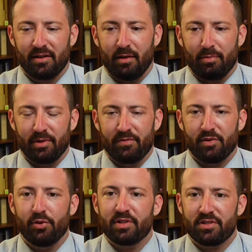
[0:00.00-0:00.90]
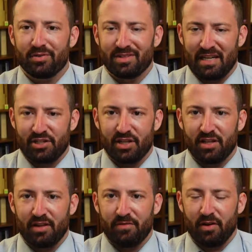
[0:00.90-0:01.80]
I believe the newest news is actually
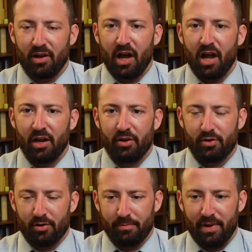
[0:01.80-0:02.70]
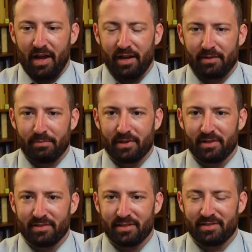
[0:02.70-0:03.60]
they've hired her back
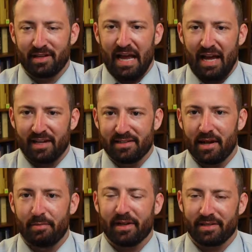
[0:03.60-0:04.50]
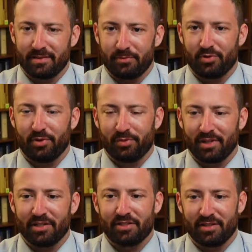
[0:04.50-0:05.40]
because it's an academic as opposed to a
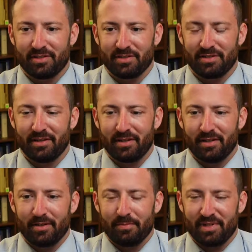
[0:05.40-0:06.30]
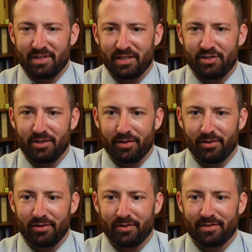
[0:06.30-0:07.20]
religious position,
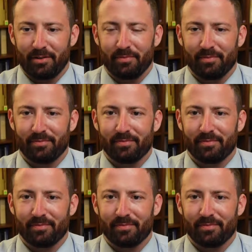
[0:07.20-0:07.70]
or some